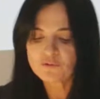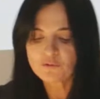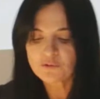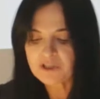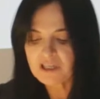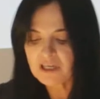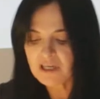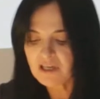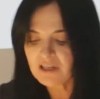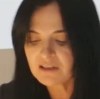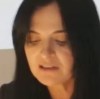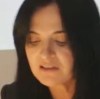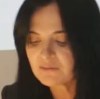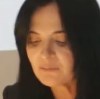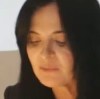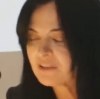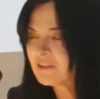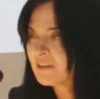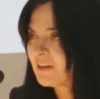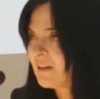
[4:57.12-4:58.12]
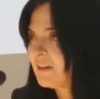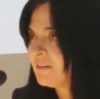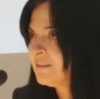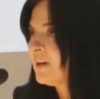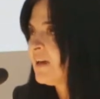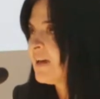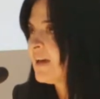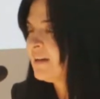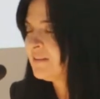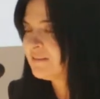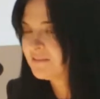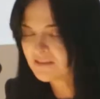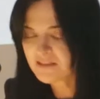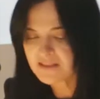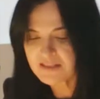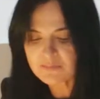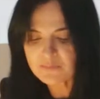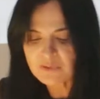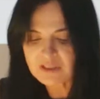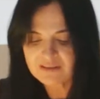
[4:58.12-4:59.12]
who create, maintain, and
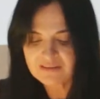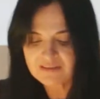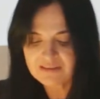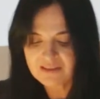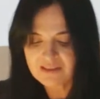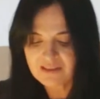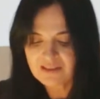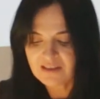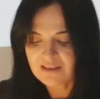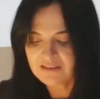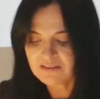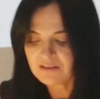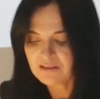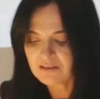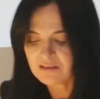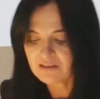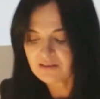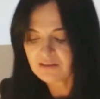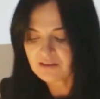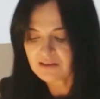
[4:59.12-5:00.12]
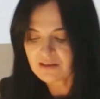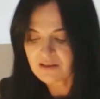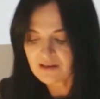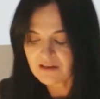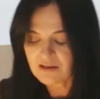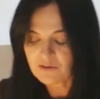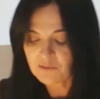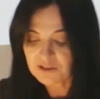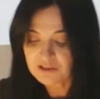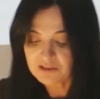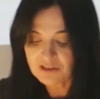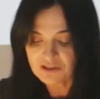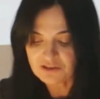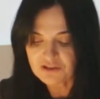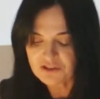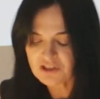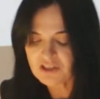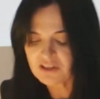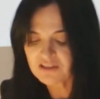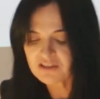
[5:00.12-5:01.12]
transmit the
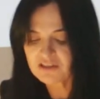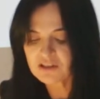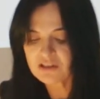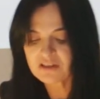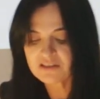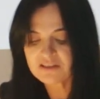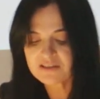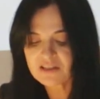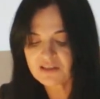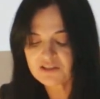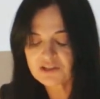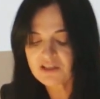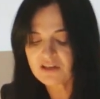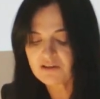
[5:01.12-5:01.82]
heritage, such